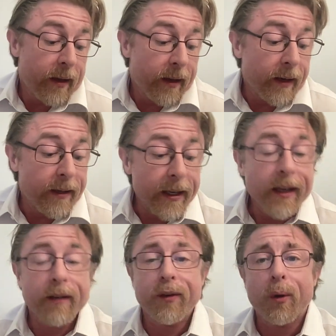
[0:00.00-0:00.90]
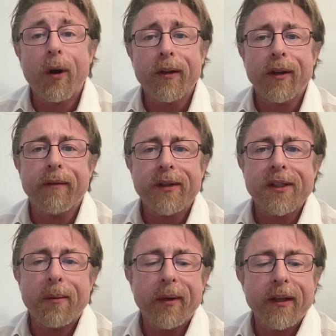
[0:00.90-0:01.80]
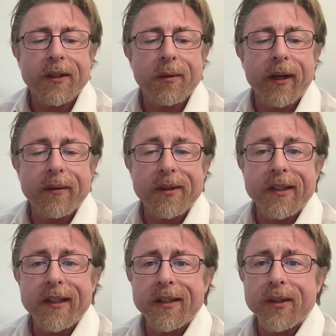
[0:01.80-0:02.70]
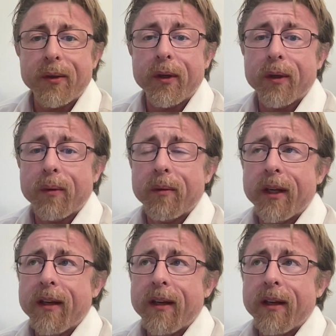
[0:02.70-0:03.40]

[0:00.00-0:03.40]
And indeed, if you are looking for someone, that's what I would suggest you do.